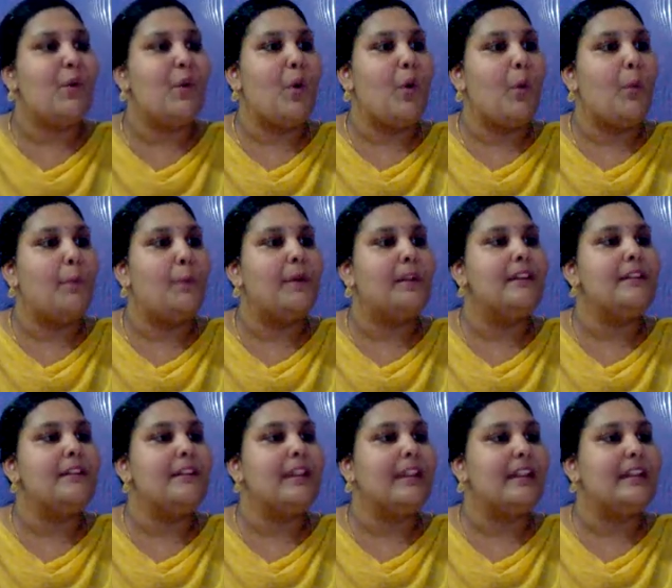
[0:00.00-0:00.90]

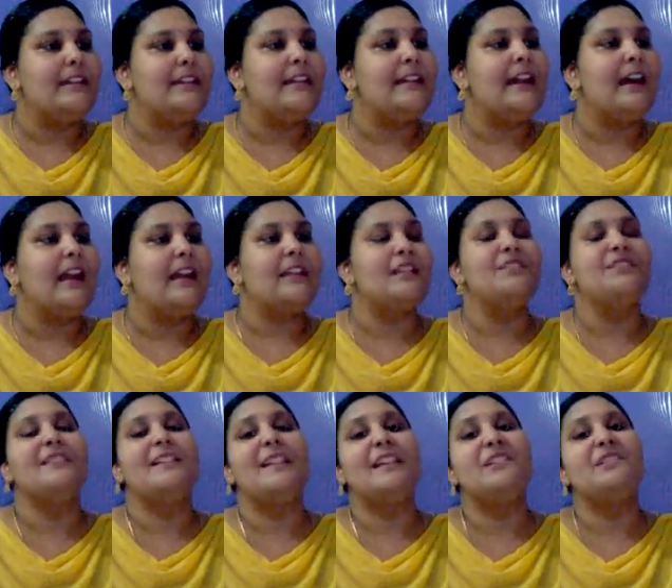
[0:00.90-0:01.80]
Open India
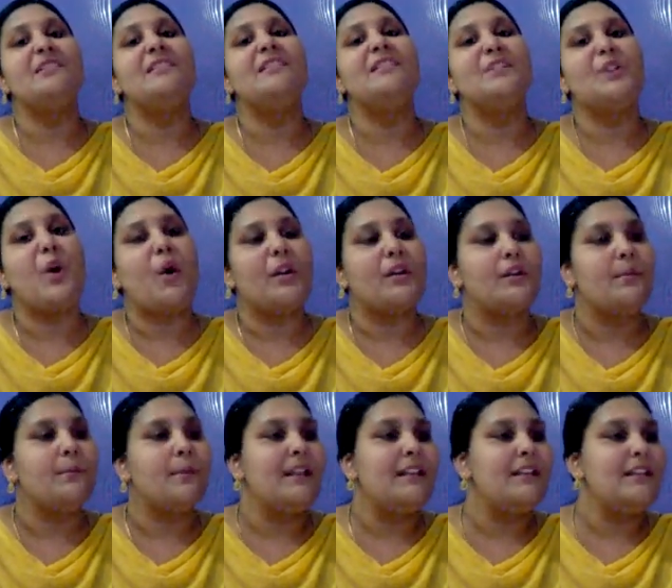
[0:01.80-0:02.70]
International
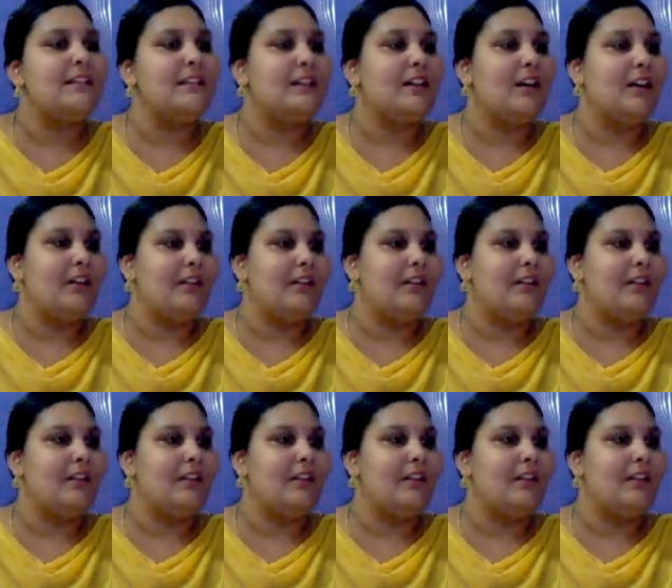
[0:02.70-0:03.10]
Tournament,